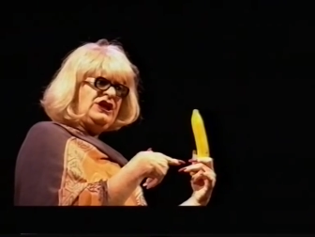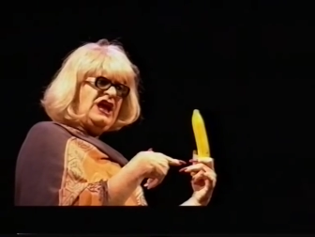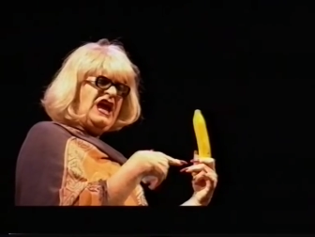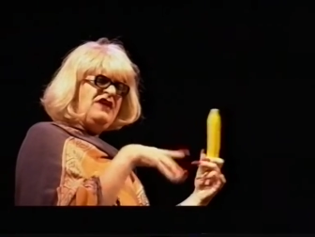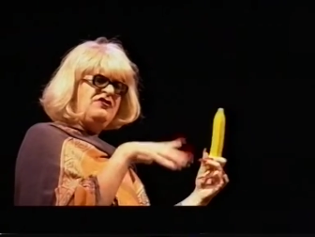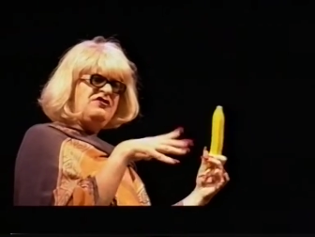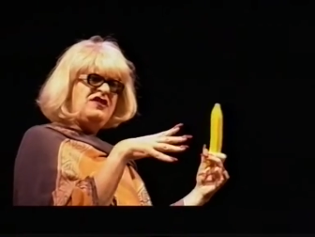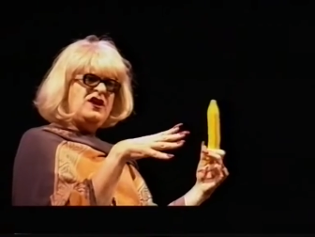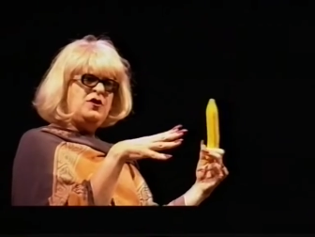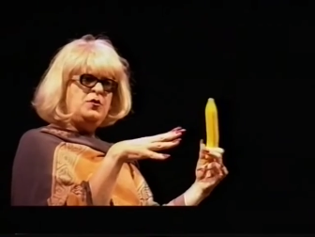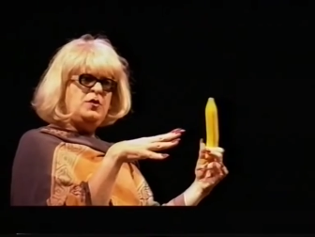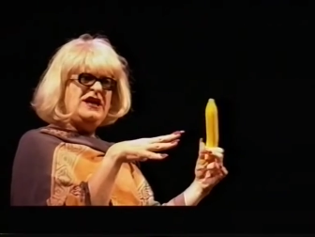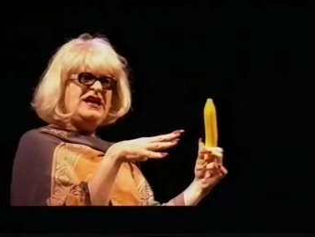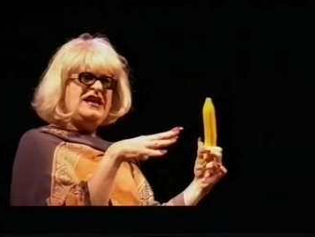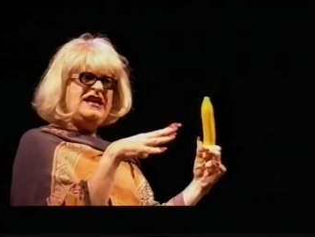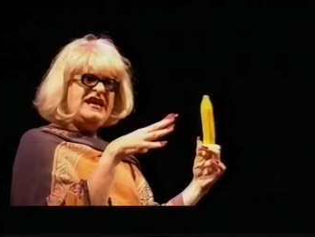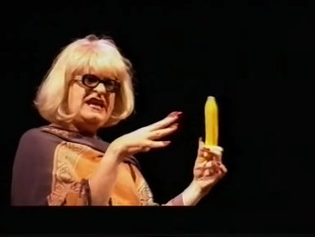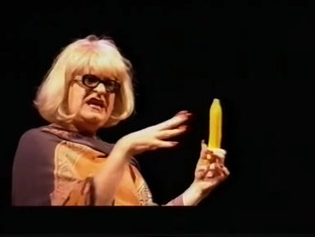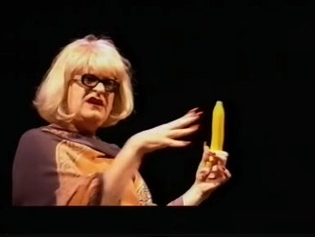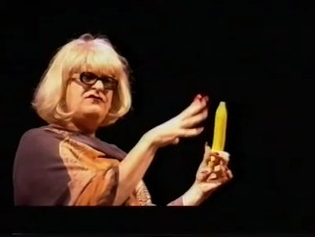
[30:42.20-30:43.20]
And then we
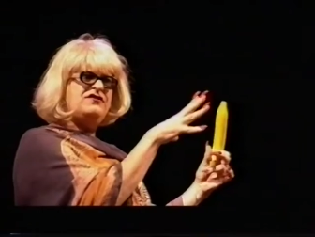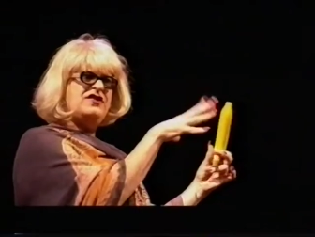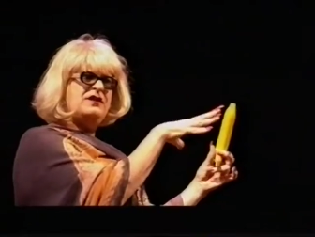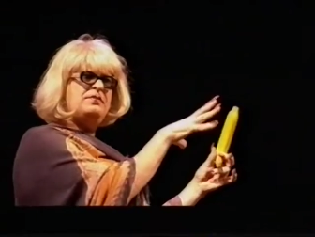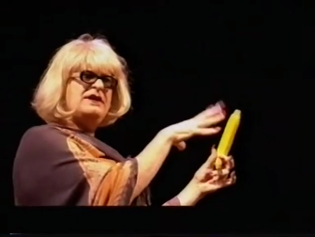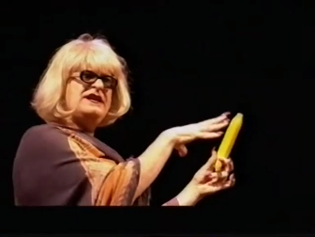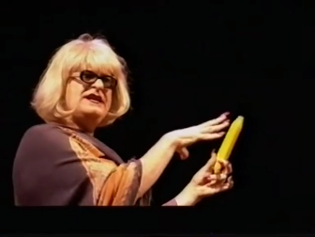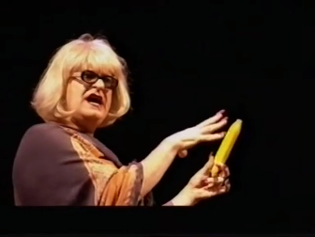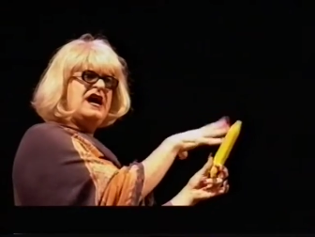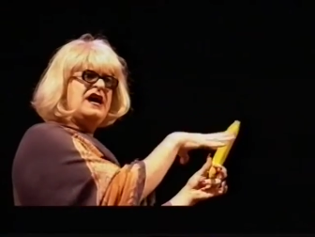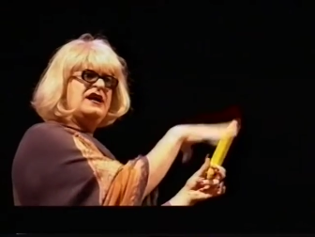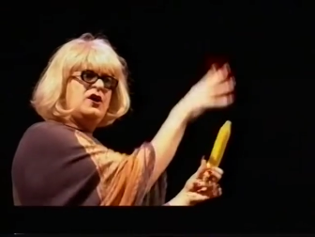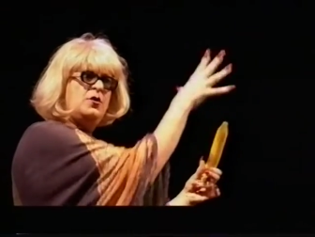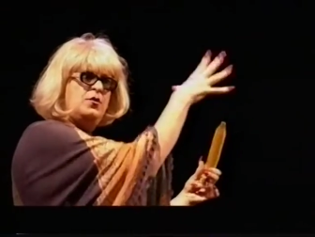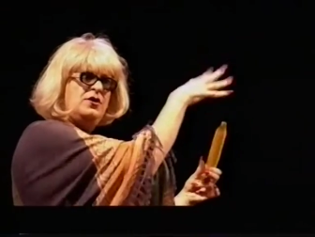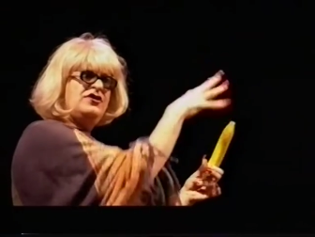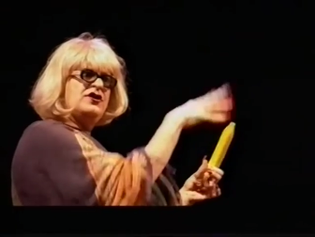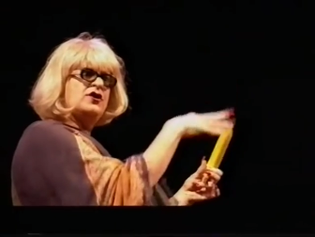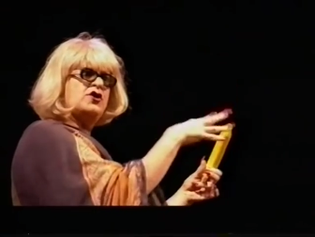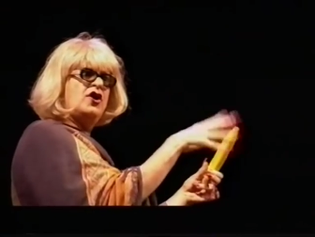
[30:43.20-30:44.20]
leave the banana
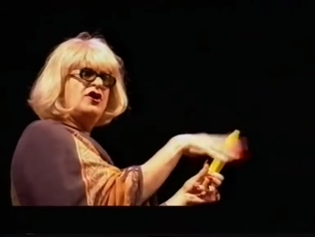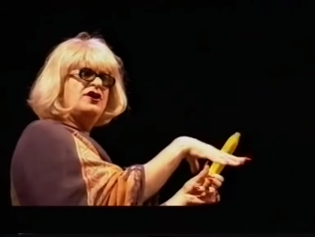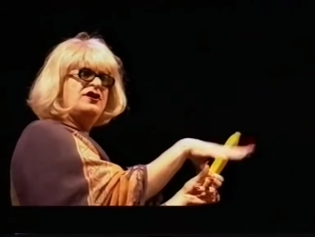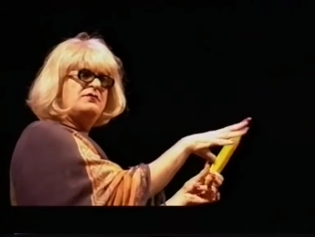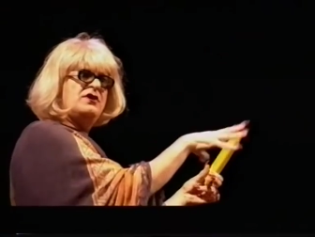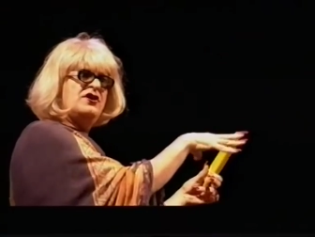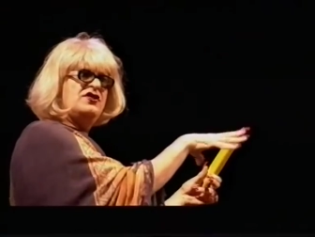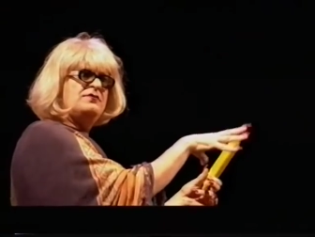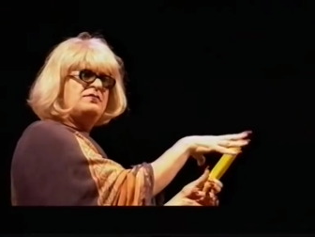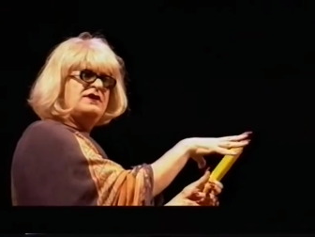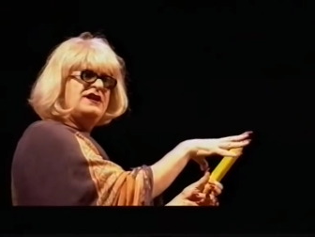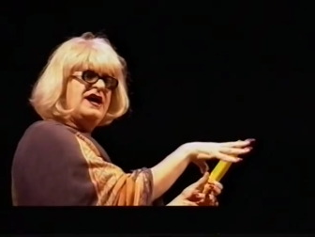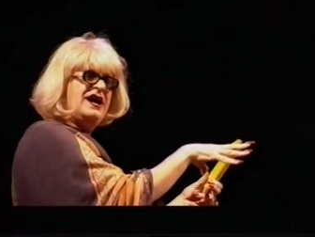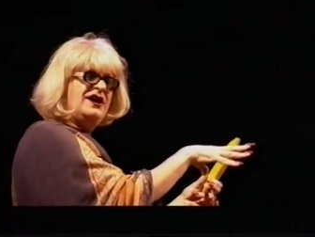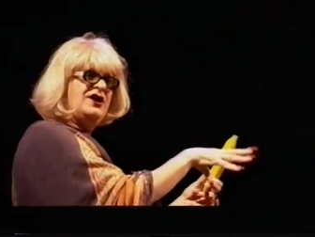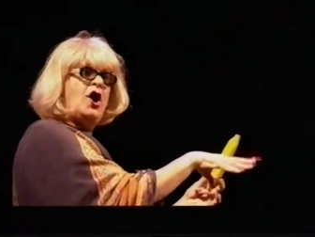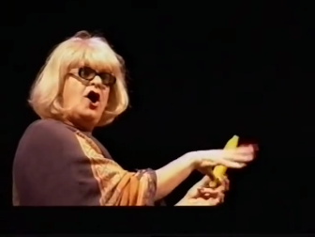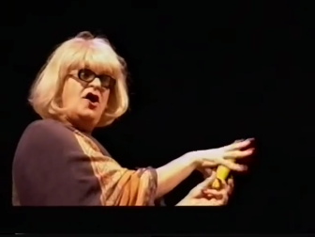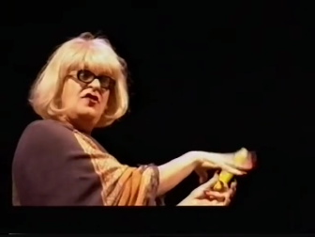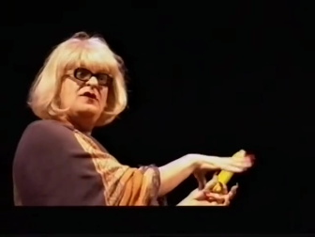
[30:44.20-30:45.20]
with the condom on the
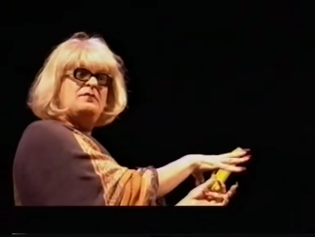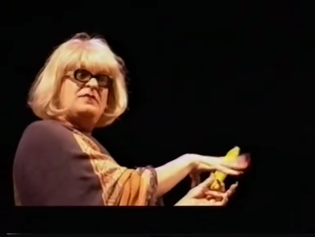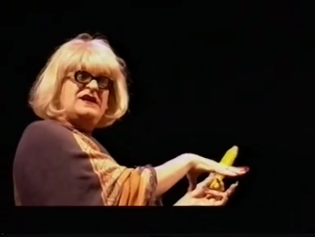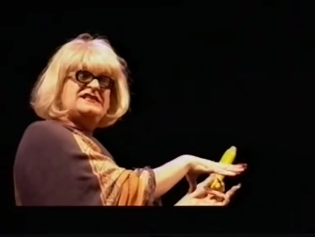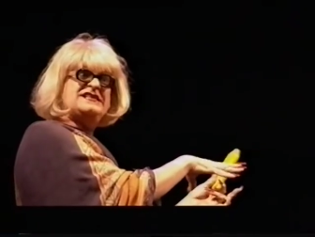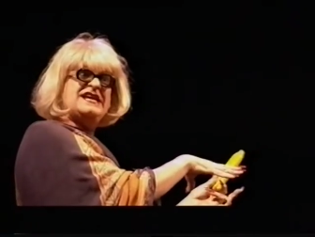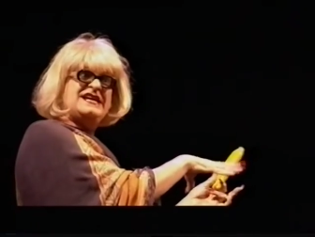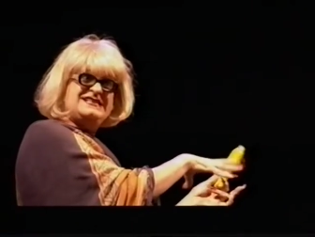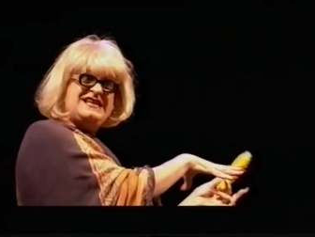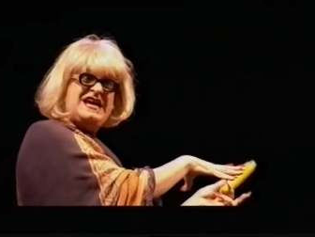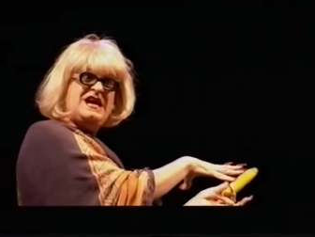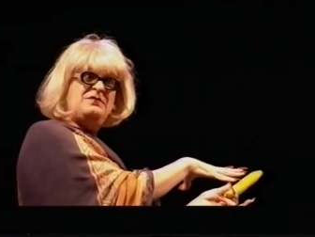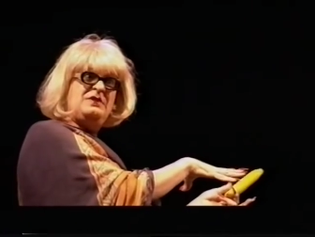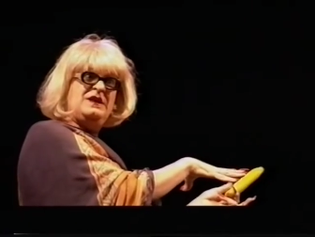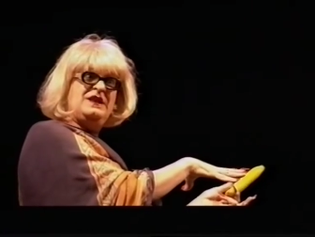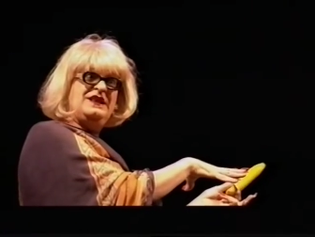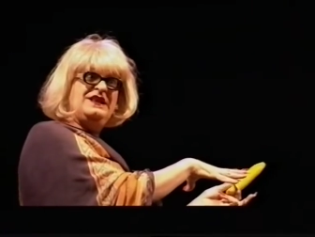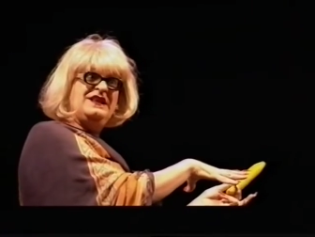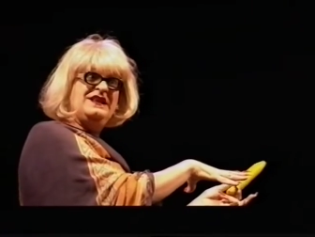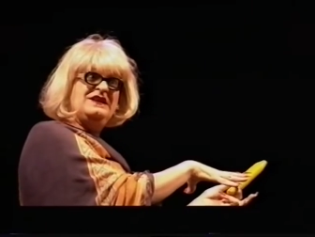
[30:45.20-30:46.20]
banana on the bedside table.